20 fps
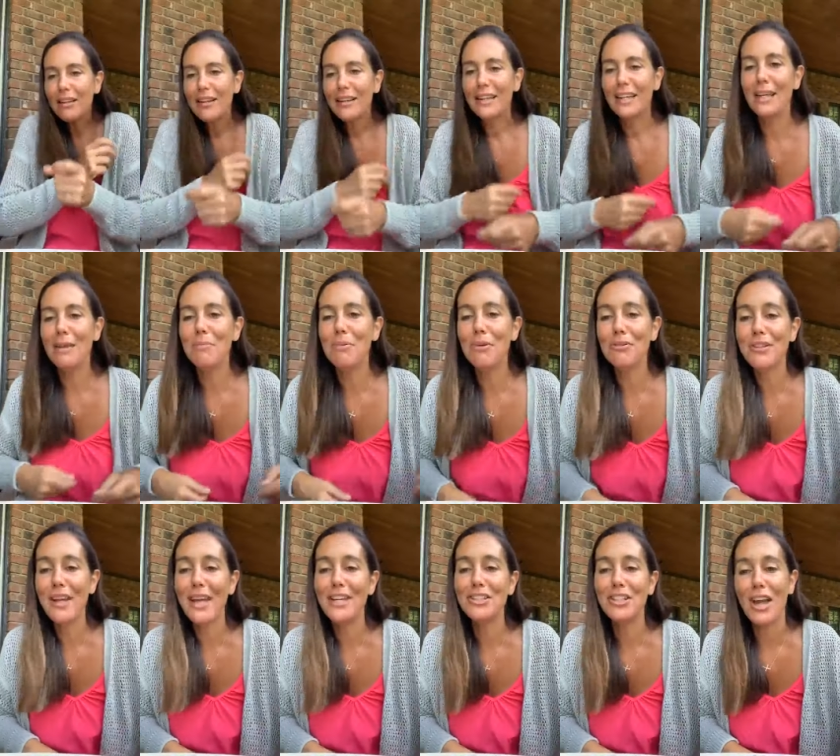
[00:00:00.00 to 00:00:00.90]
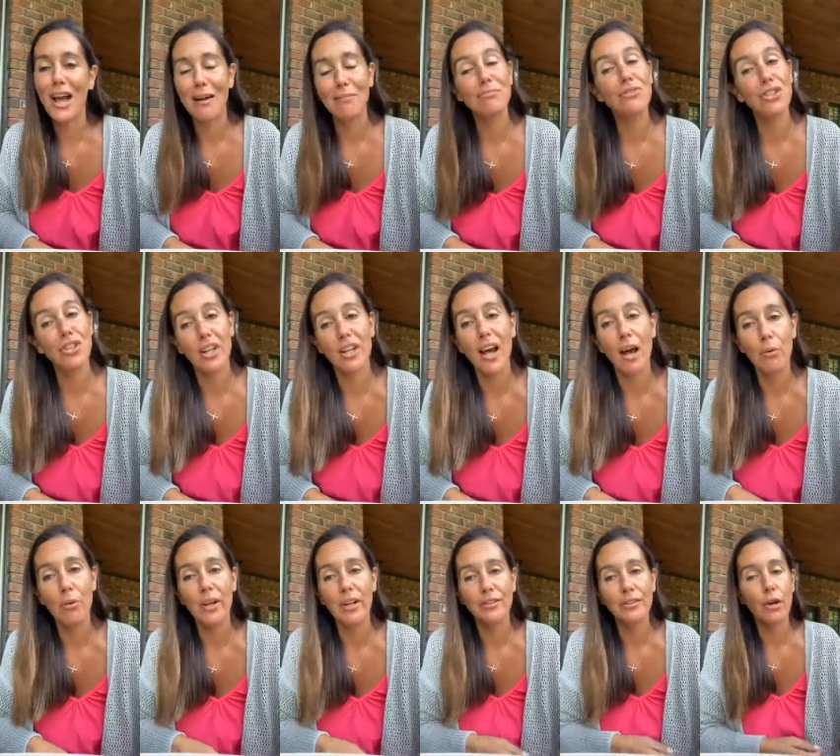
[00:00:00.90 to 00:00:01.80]
Keep your day job. Shit, I
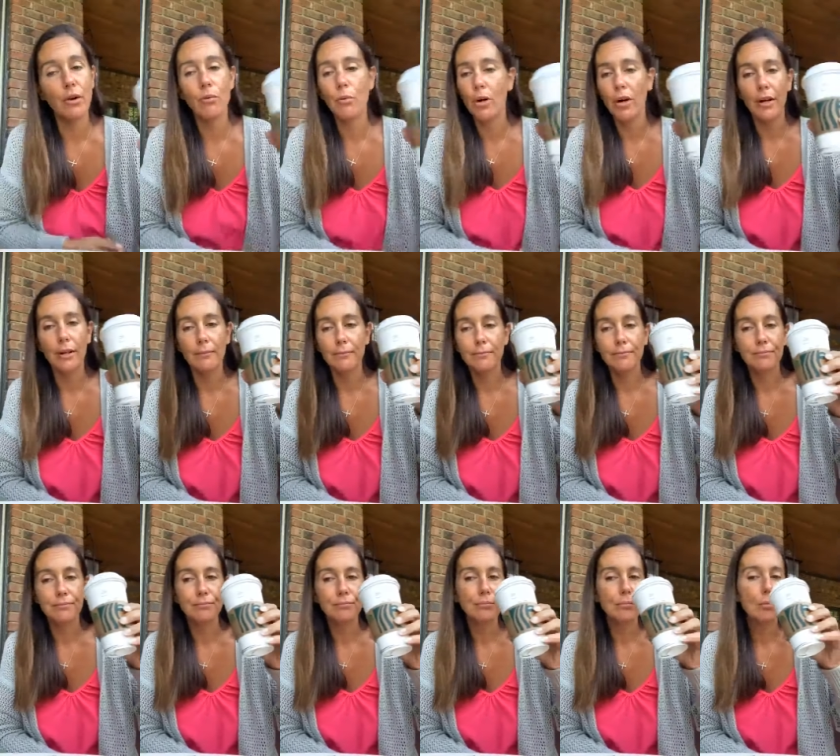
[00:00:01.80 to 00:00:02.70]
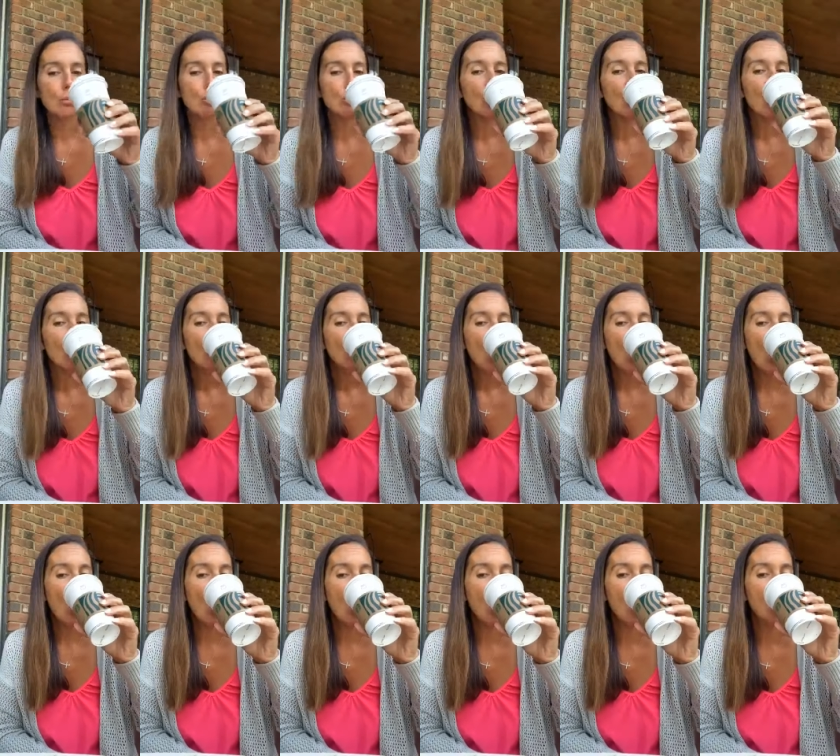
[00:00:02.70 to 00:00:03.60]
will, don't worry.
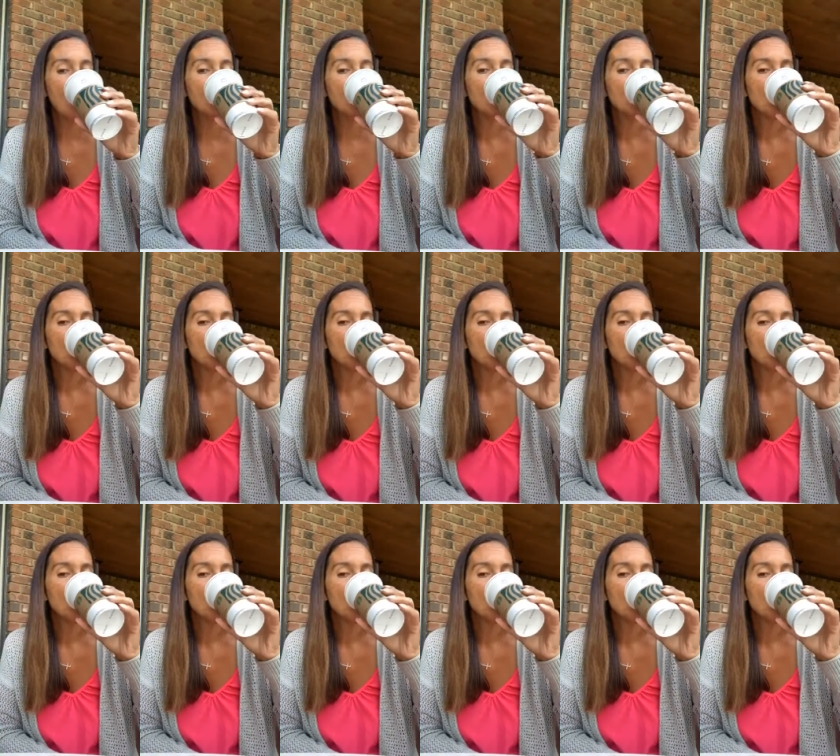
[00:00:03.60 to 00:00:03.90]
Uh,